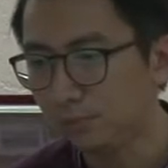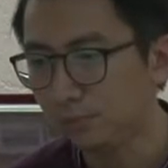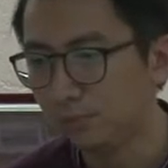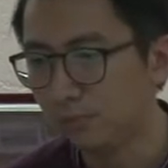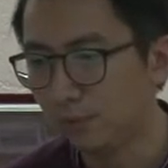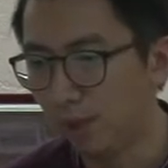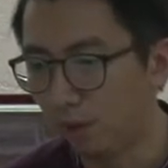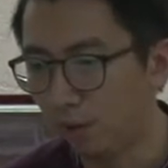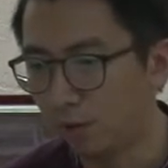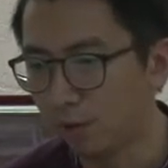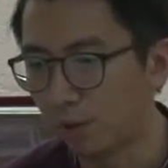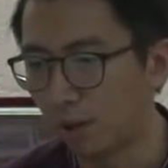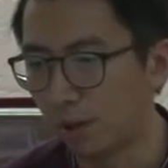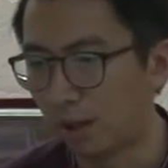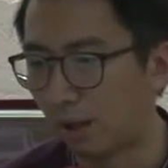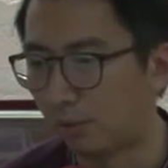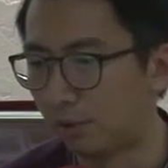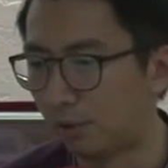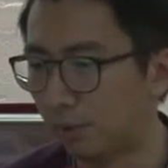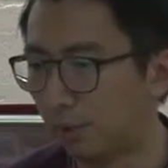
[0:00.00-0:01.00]
They are also
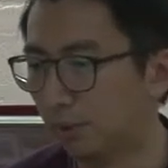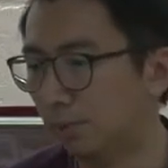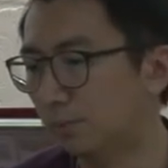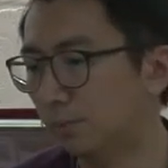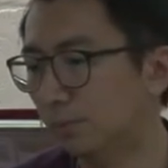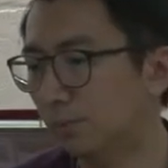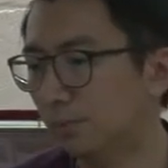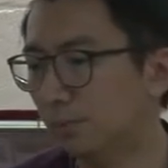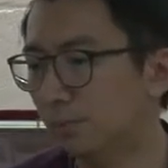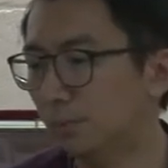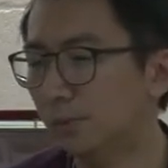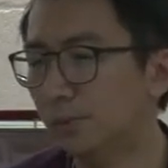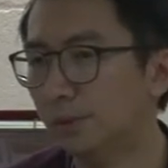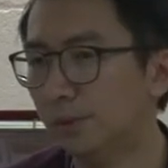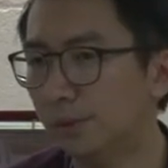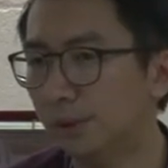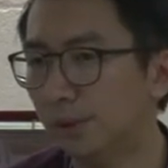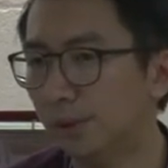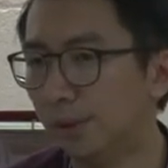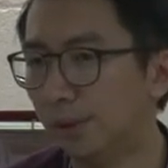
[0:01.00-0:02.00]
accountable.
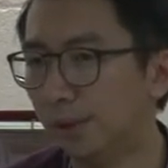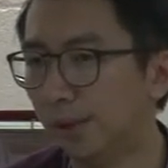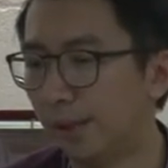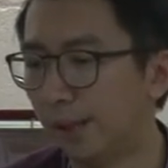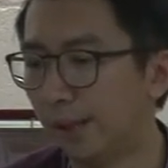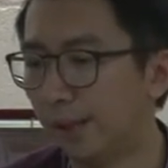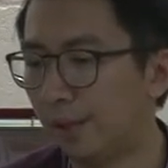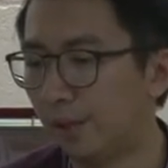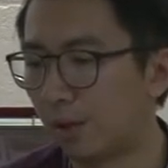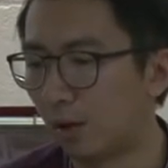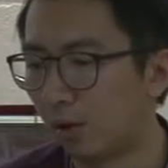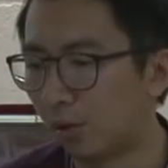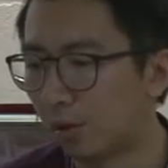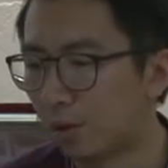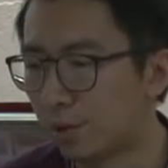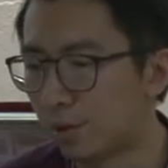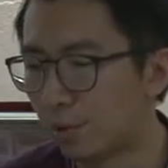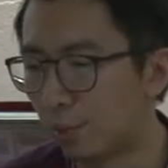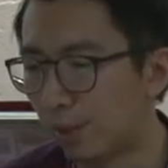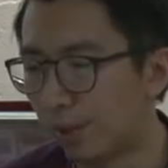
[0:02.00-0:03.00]
And he
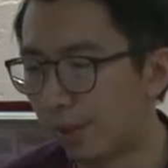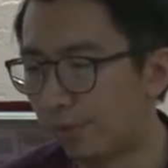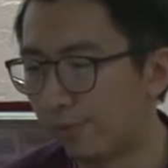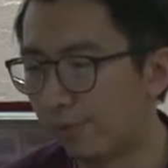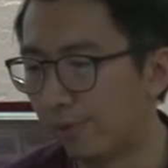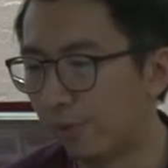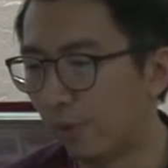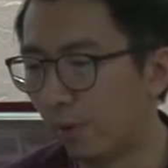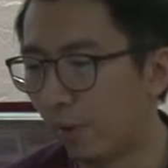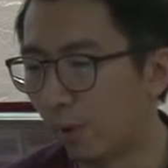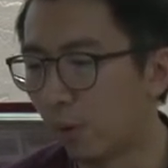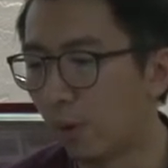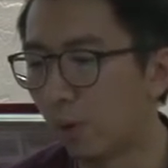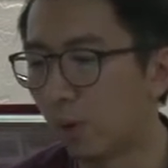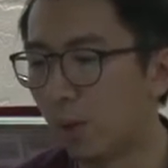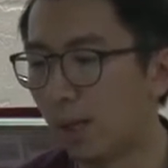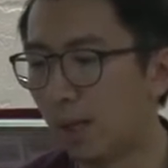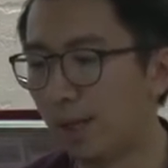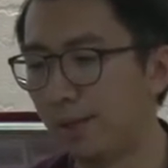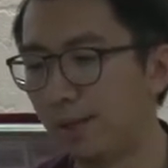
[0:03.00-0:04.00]
concludes with
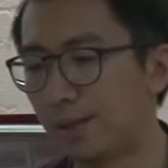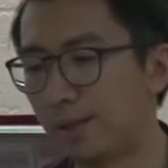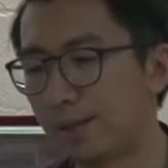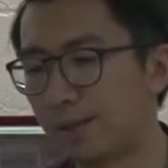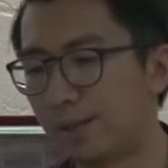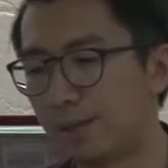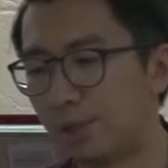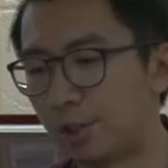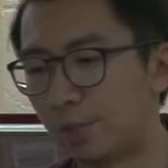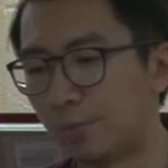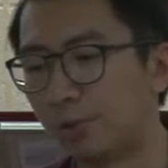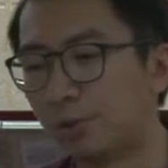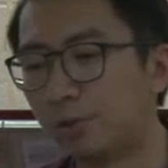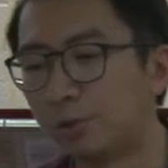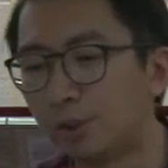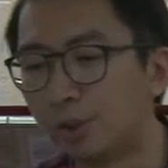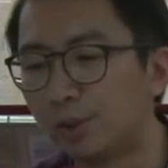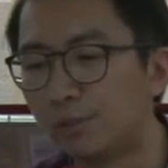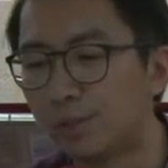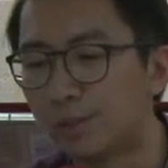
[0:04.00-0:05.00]
all under sin, chapter
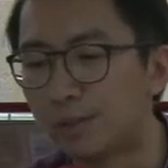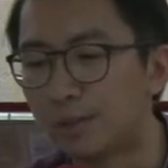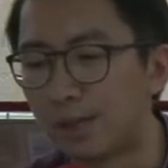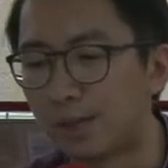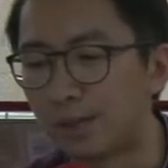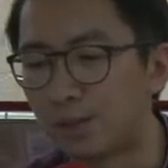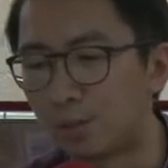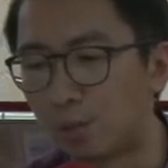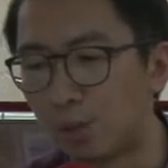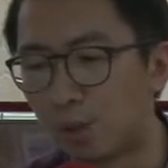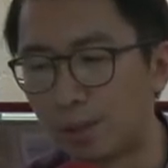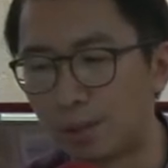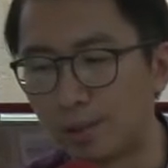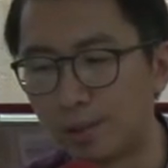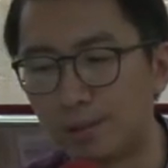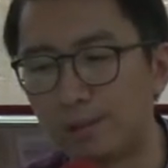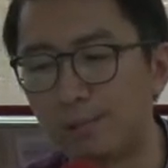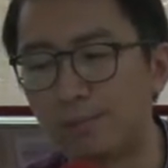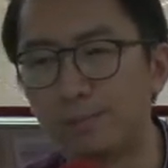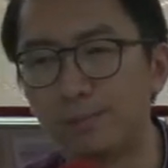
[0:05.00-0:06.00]
3, verse 9 to
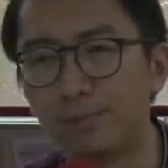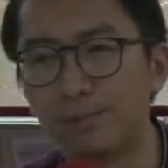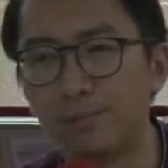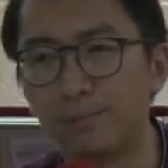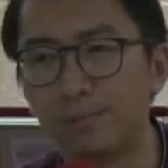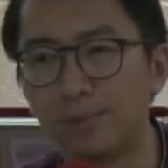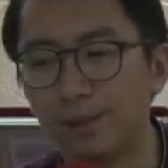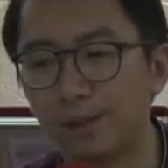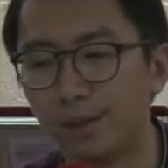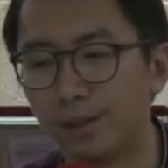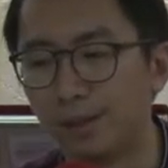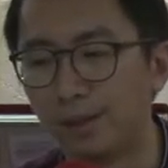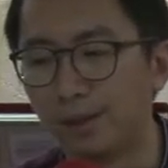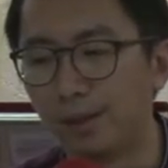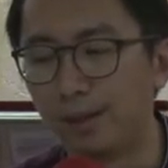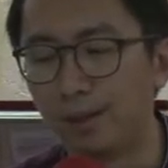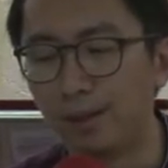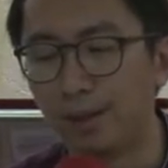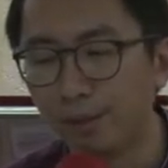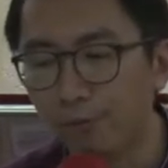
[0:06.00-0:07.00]
20.
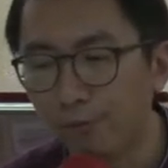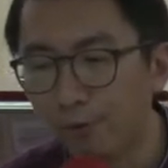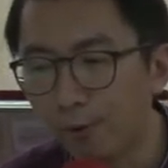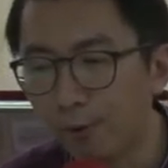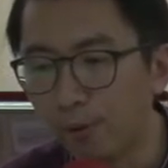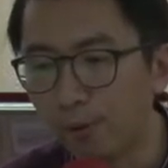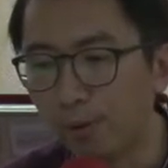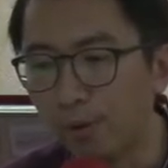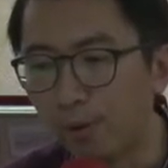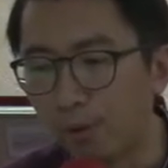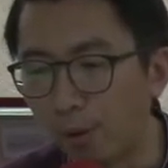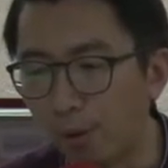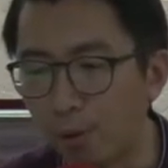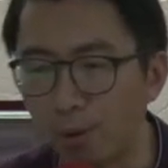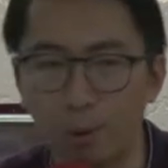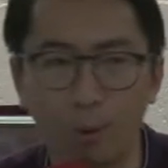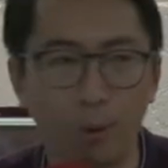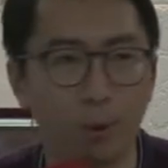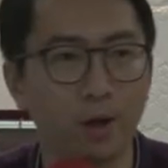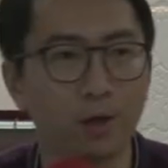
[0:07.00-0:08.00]
And therefore,
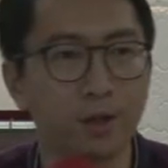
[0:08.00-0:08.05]
all are